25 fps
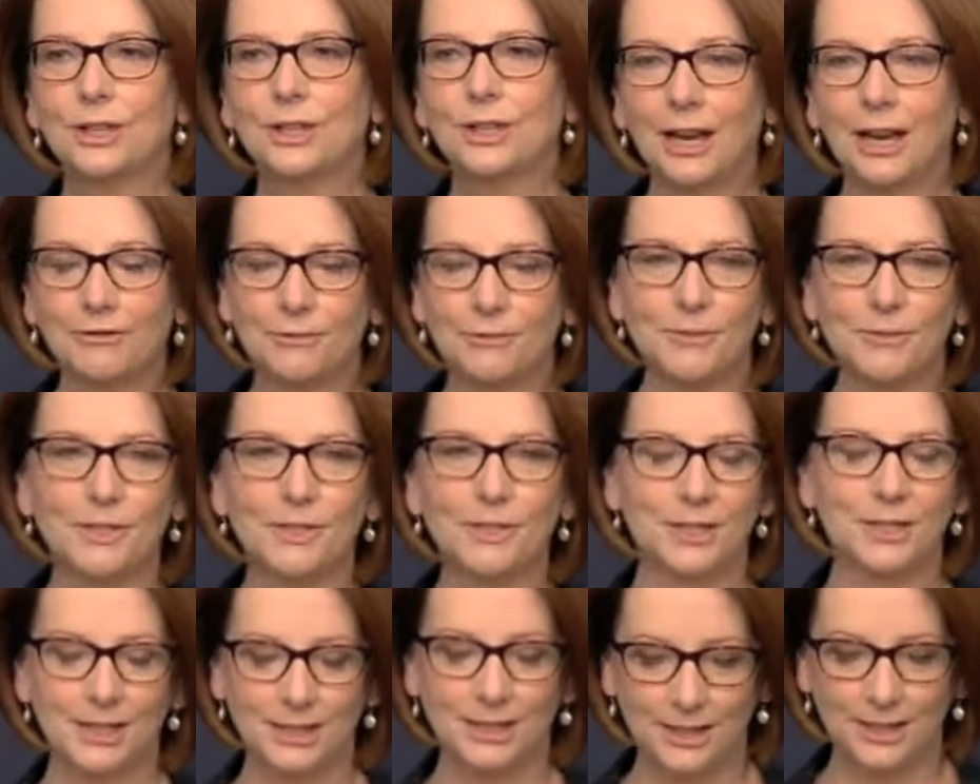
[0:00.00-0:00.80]
the
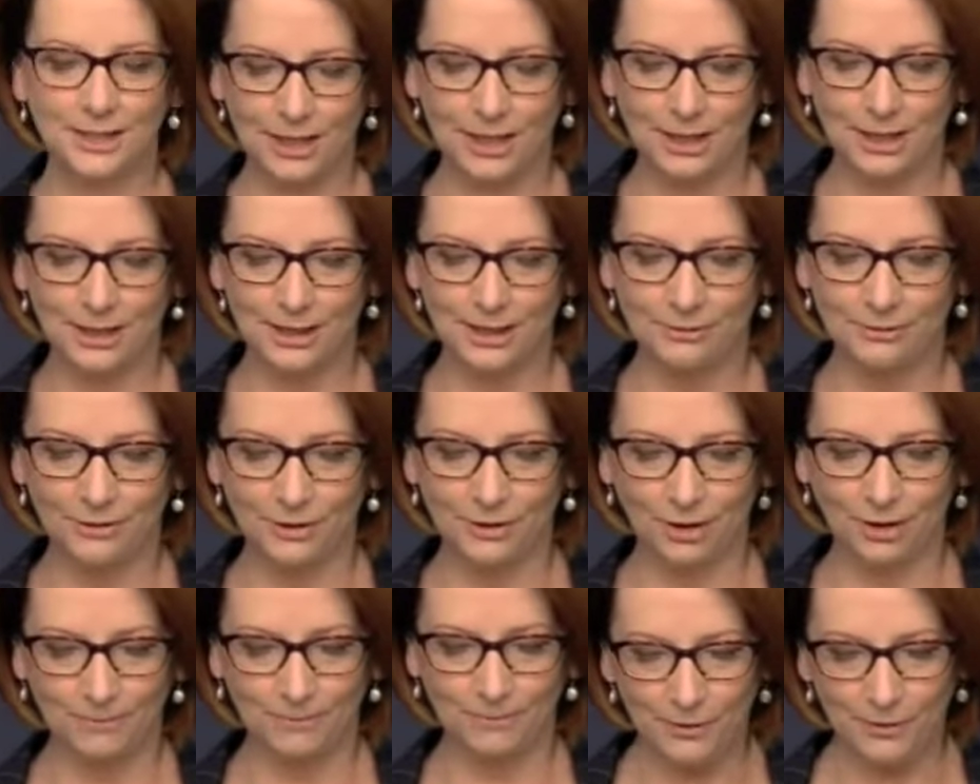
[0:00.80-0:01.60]
government's executive,
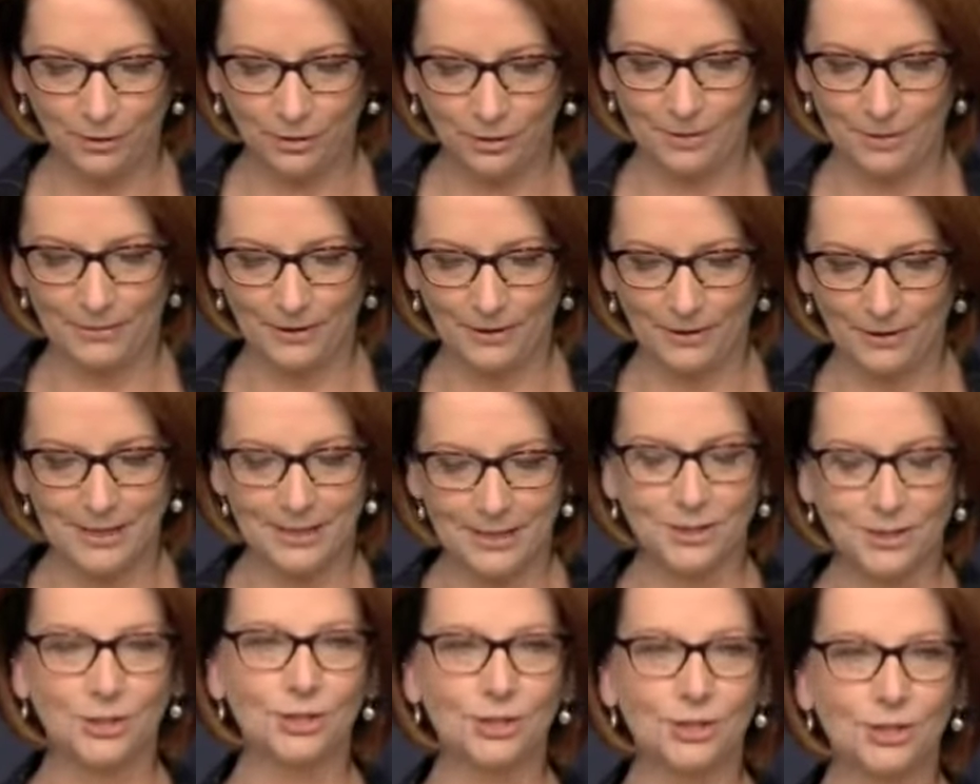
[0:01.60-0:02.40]
and I'm very
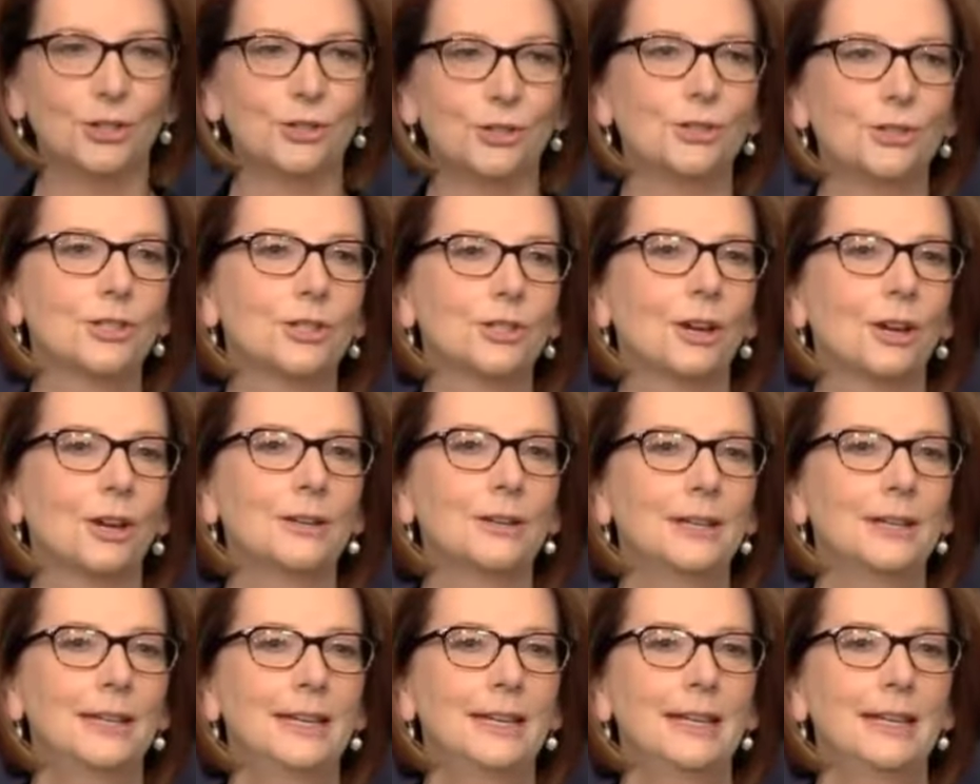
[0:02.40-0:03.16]
pleased to do so.